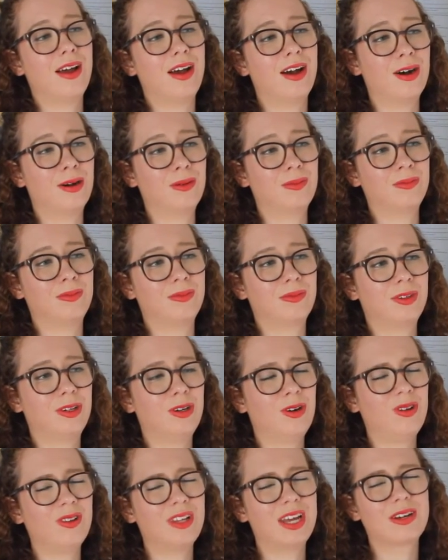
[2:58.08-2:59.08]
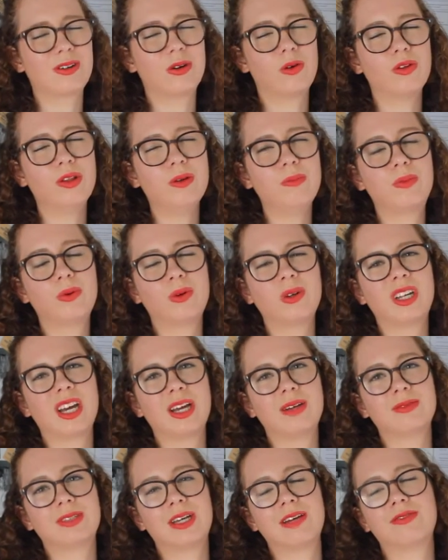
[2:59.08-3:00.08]
You know, all the board
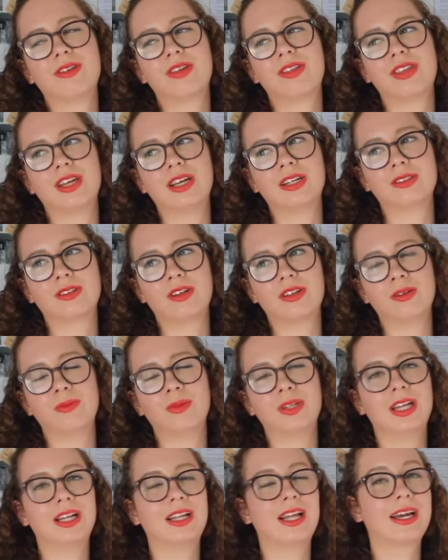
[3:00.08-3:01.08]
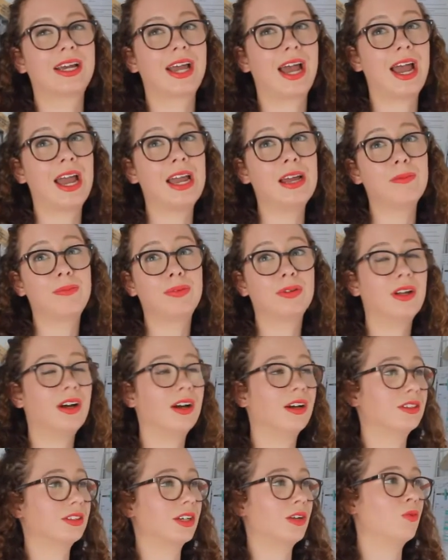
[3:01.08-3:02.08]
games have the things on them and they're
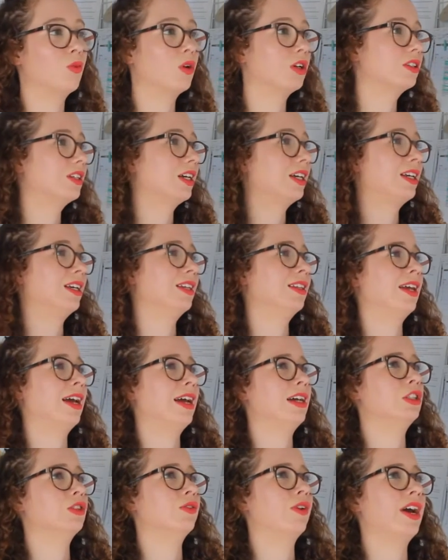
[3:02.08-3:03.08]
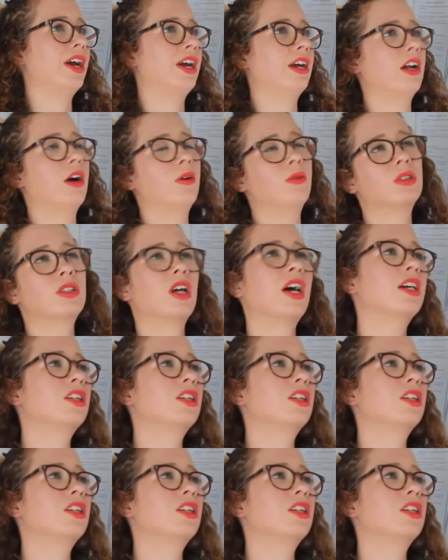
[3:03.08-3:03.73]
8+, and once I hit the age of 8, I was